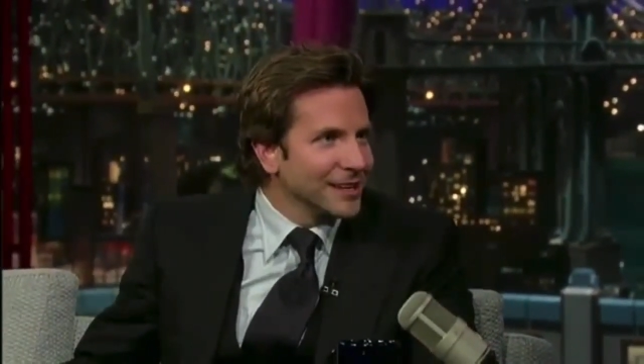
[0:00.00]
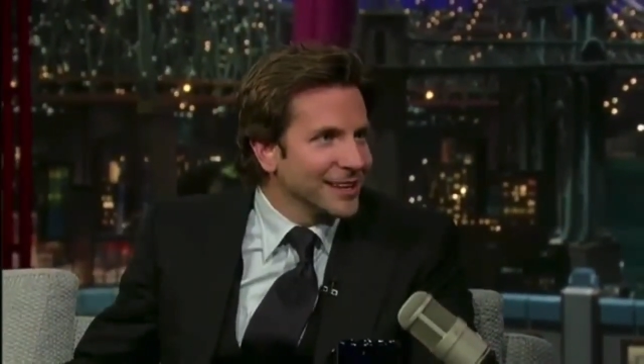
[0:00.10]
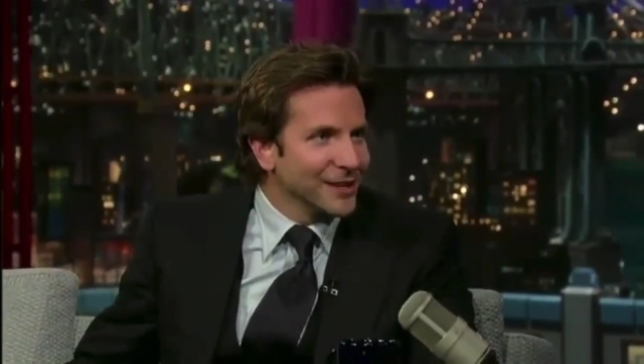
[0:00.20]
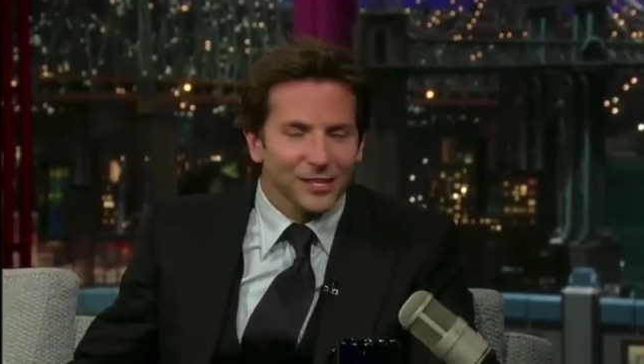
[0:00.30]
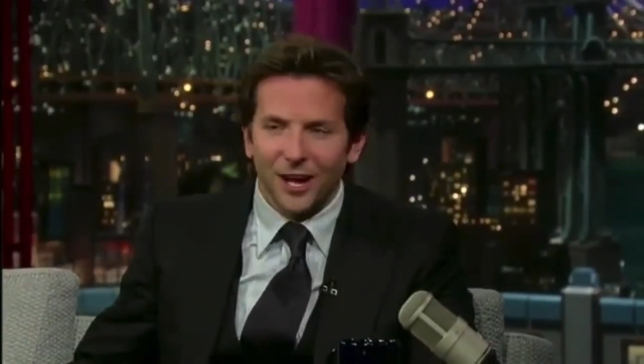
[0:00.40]

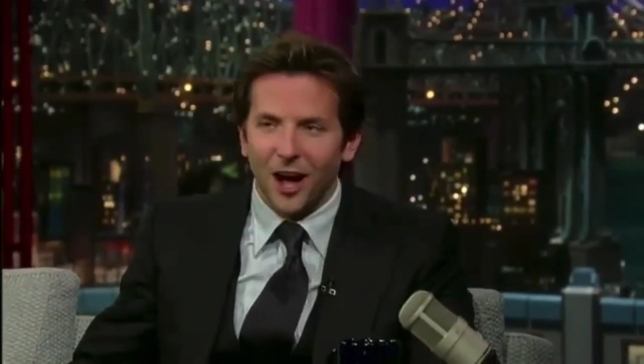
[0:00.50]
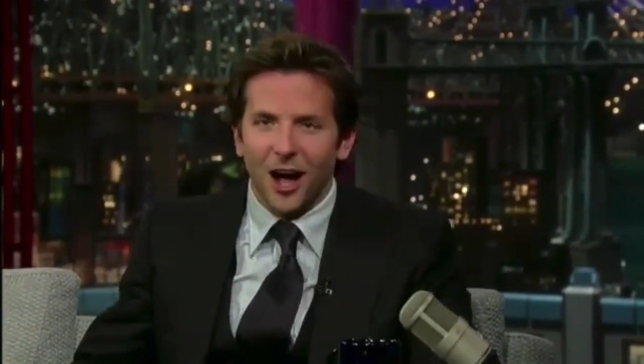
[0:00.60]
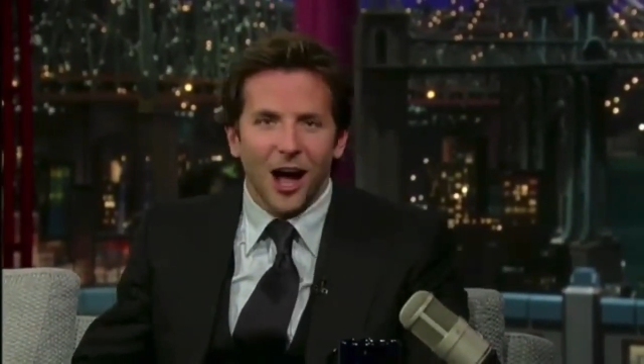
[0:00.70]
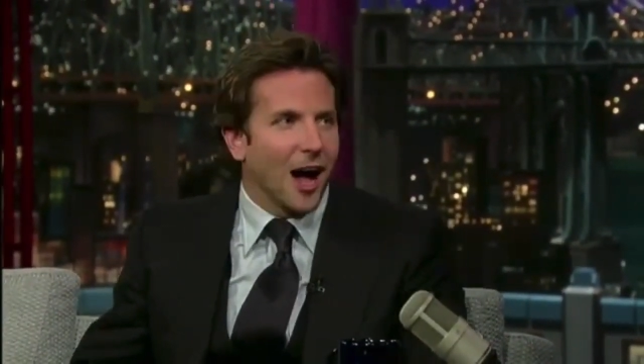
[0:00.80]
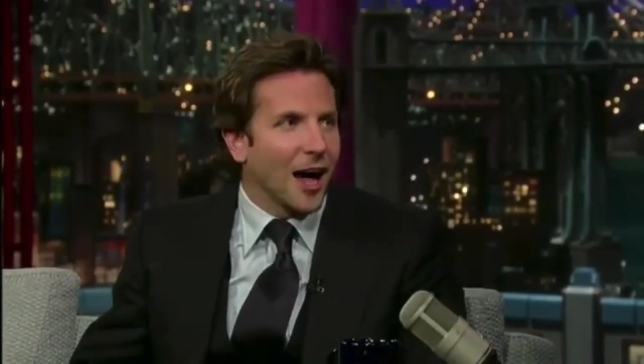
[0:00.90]
And I was like, I, uh,
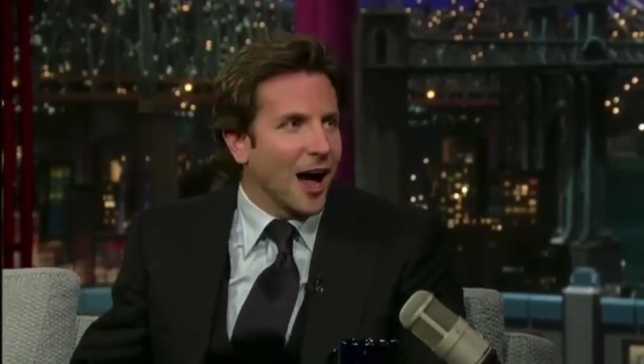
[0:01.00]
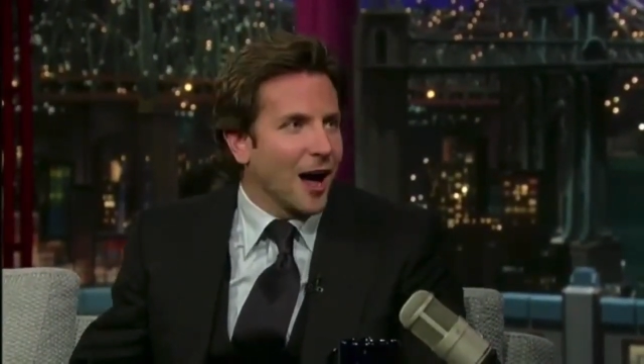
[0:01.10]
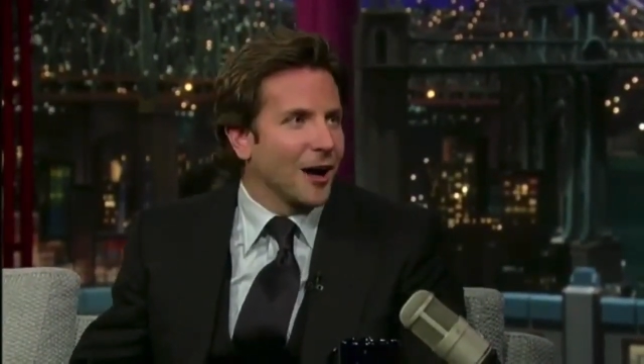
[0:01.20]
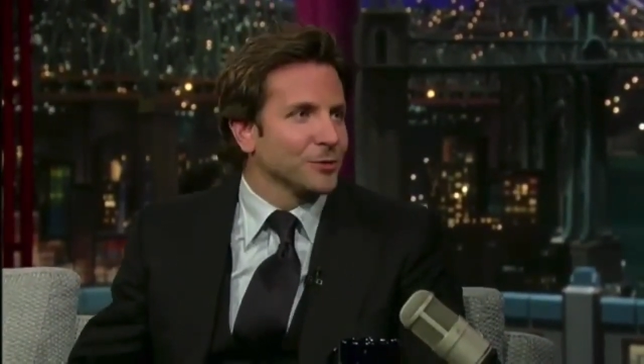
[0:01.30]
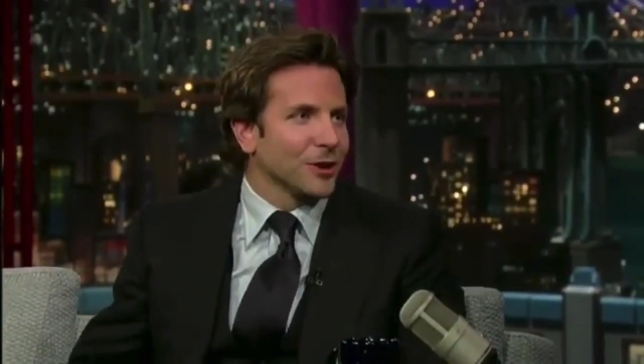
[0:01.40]
uh, I,
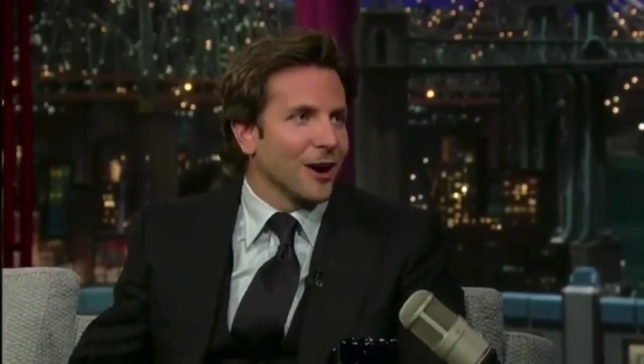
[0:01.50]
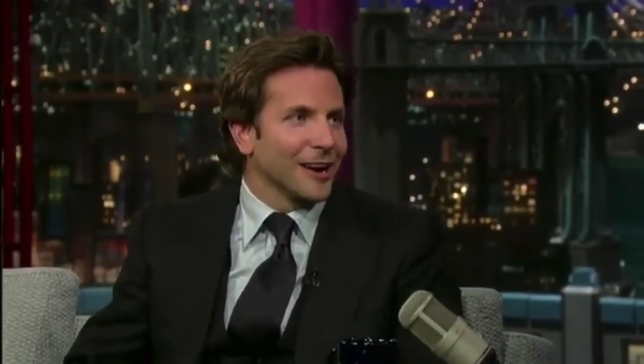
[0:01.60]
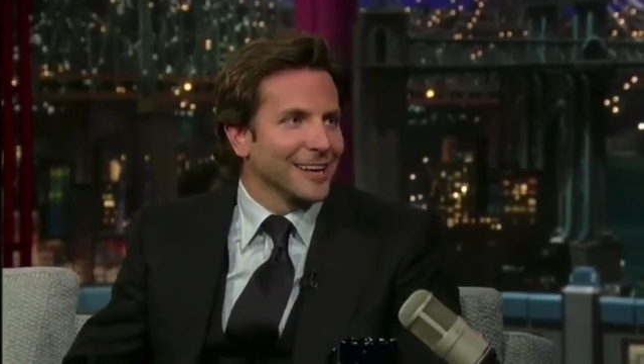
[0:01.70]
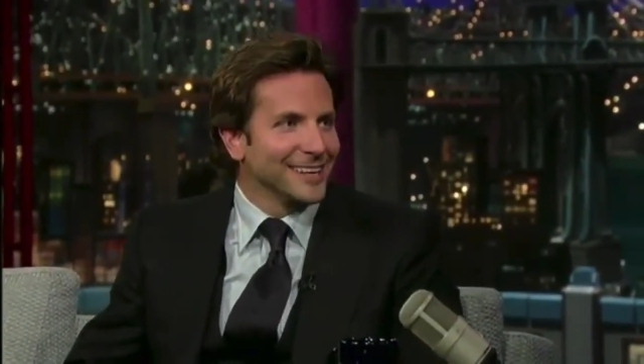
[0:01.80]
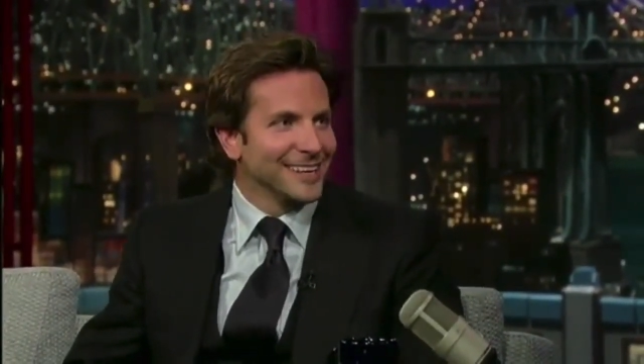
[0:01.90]
I, "I'm sorry."